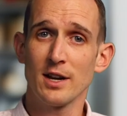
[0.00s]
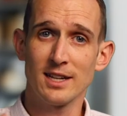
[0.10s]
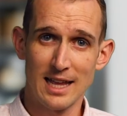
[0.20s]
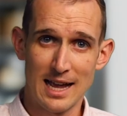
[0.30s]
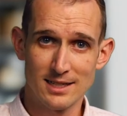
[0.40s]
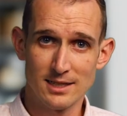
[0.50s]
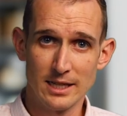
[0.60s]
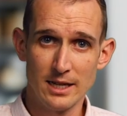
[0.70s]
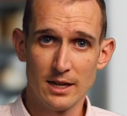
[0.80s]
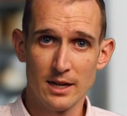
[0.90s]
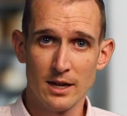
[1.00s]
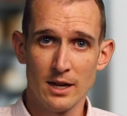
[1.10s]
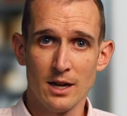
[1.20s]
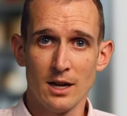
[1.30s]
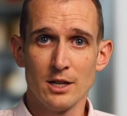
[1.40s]
and lastly,
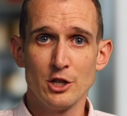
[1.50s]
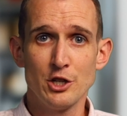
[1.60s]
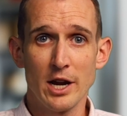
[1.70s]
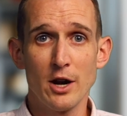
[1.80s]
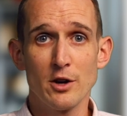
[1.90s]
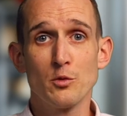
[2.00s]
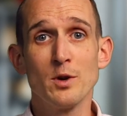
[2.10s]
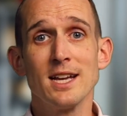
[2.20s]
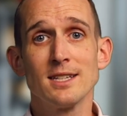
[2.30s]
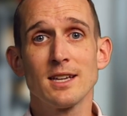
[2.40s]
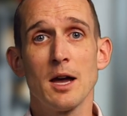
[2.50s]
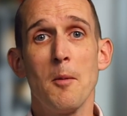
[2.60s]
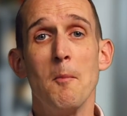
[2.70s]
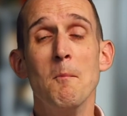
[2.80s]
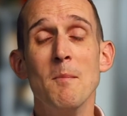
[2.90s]
shared risk
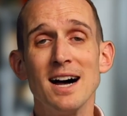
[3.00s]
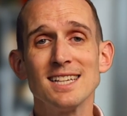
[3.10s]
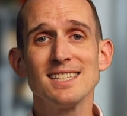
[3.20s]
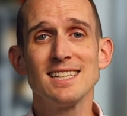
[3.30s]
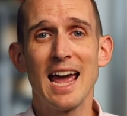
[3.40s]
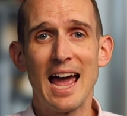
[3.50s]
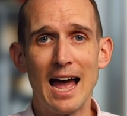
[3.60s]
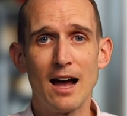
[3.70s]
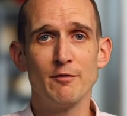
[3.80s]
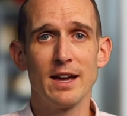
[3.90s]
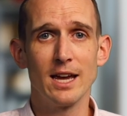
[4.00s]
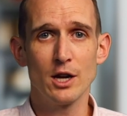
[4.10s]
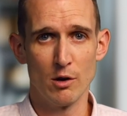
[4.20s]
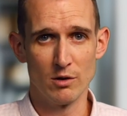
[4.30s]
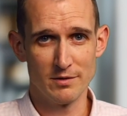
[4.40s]
must have a code of